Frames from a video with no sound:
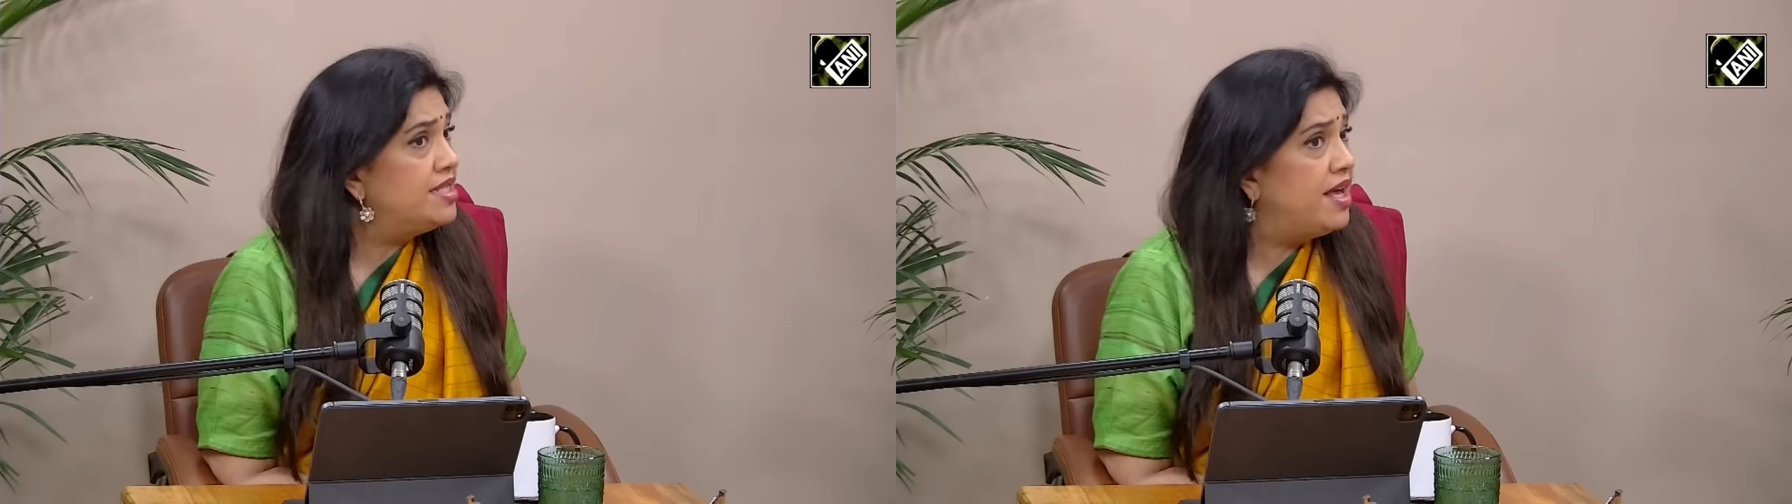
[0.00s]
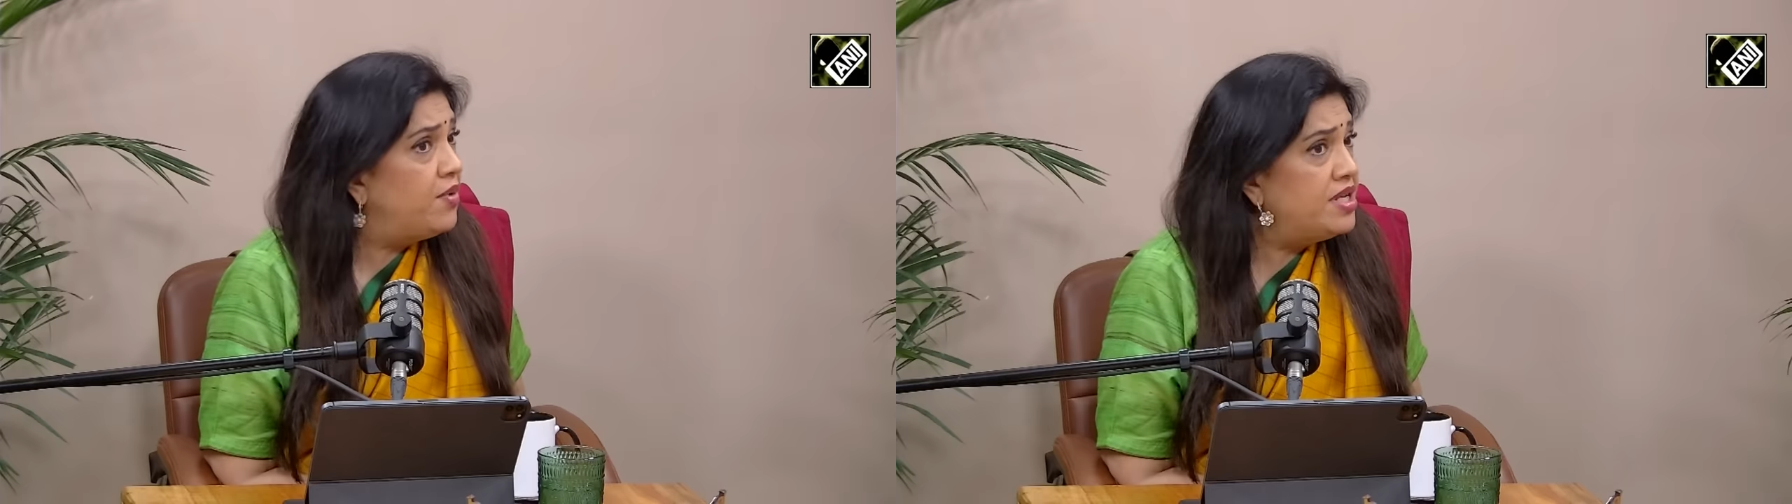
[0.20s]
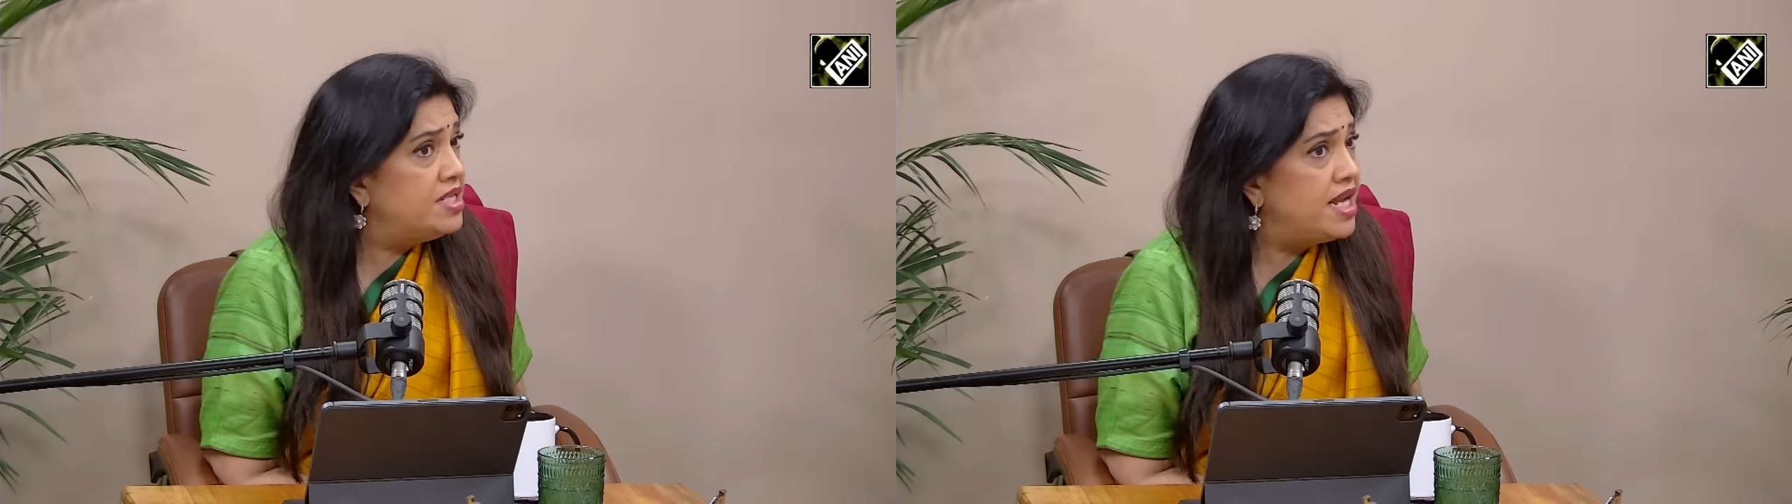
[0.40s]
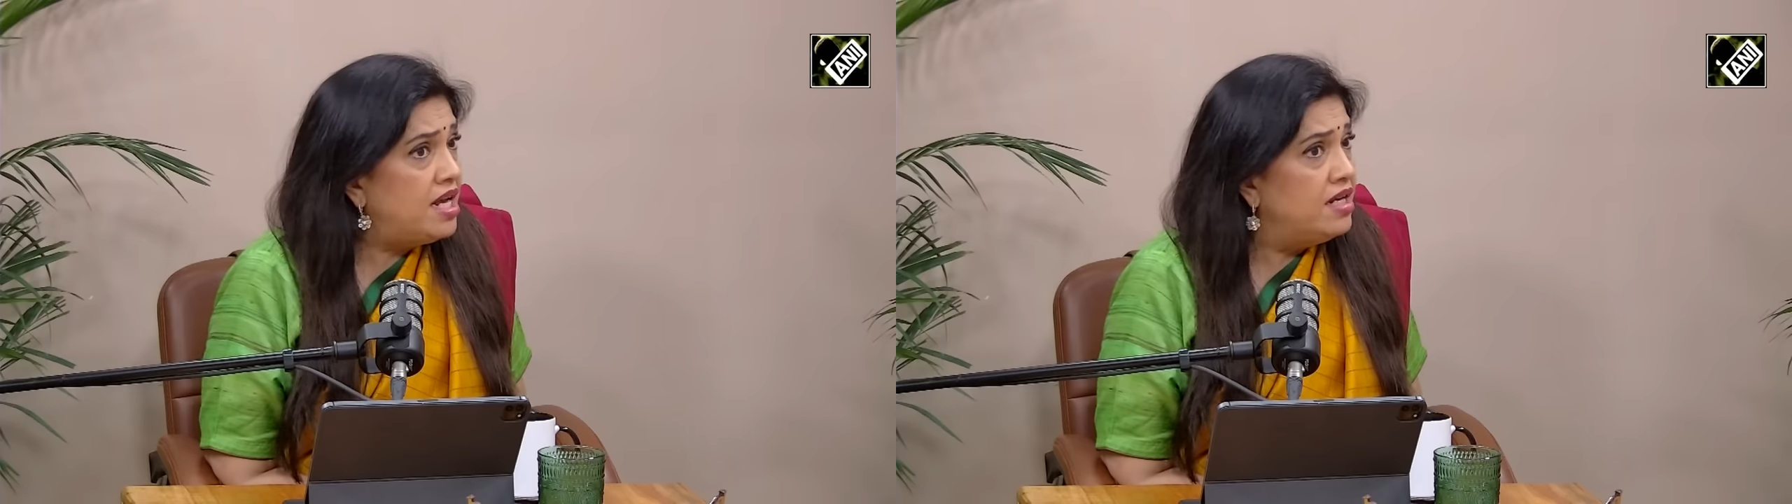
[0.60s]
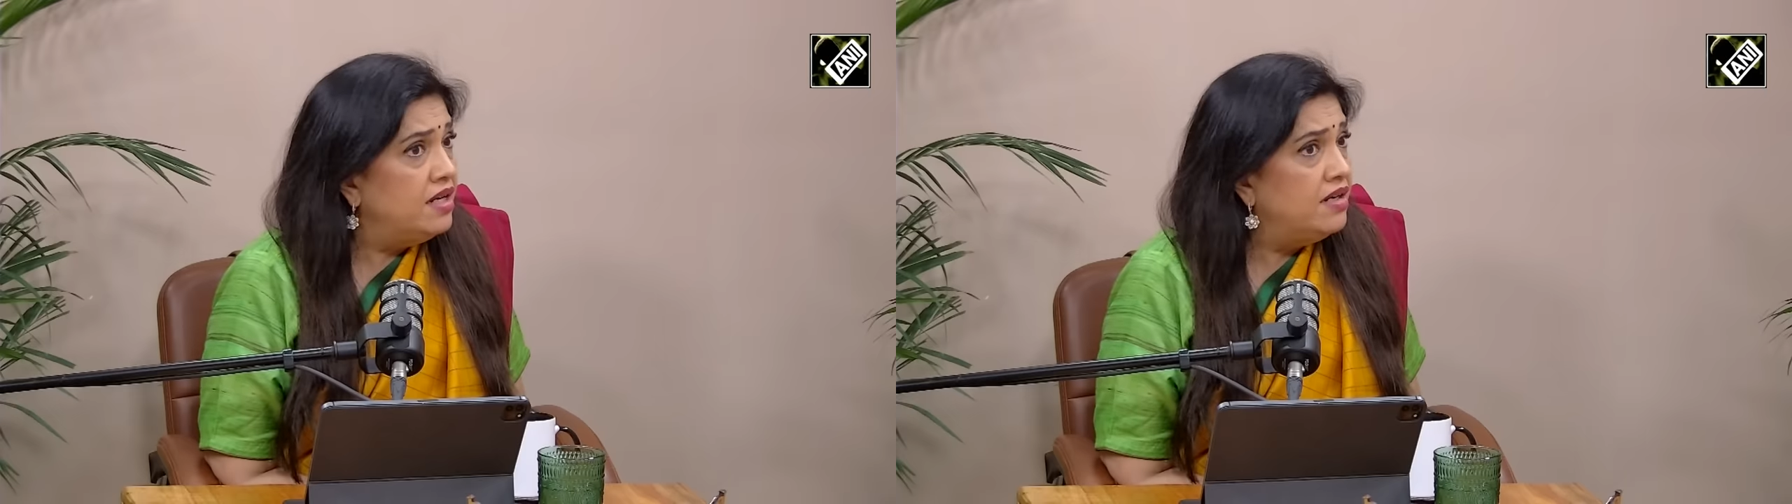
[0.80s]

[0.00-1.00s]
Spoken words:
there was none